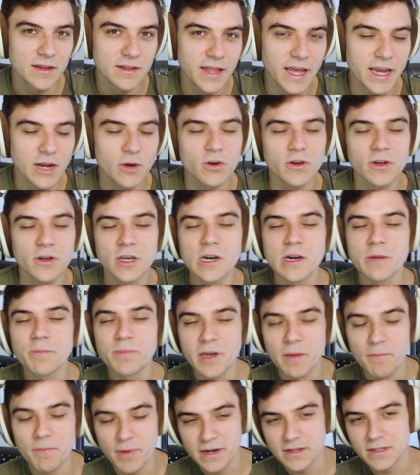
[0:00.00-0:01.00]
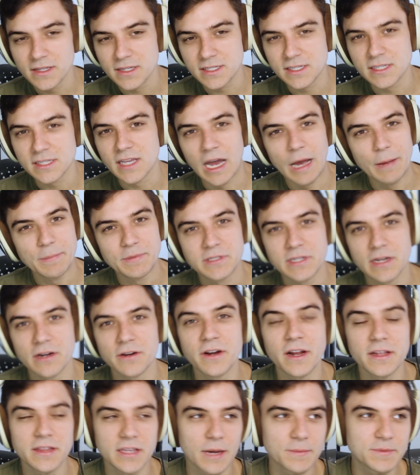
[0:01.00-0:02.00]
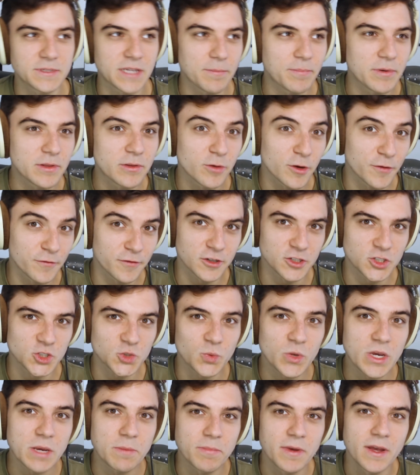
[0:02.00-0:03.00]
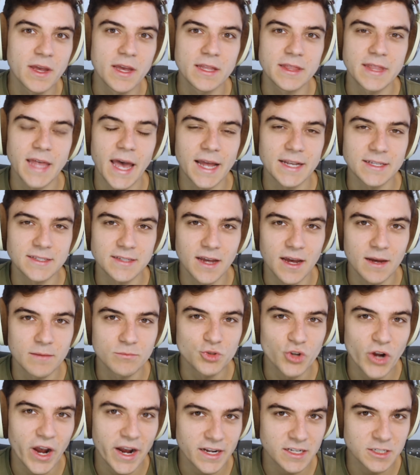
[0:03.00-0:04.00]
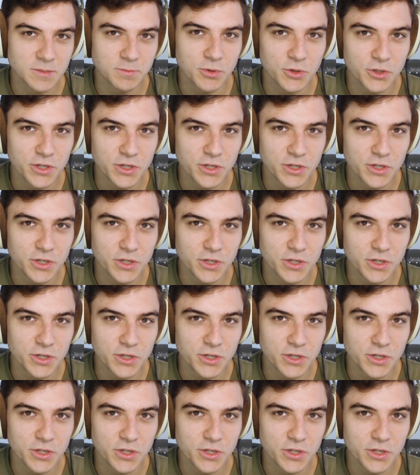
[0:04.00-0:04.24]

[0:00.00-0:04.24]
Like compare this to the upset or not the upset, but the reverse sweep that uh, Dragons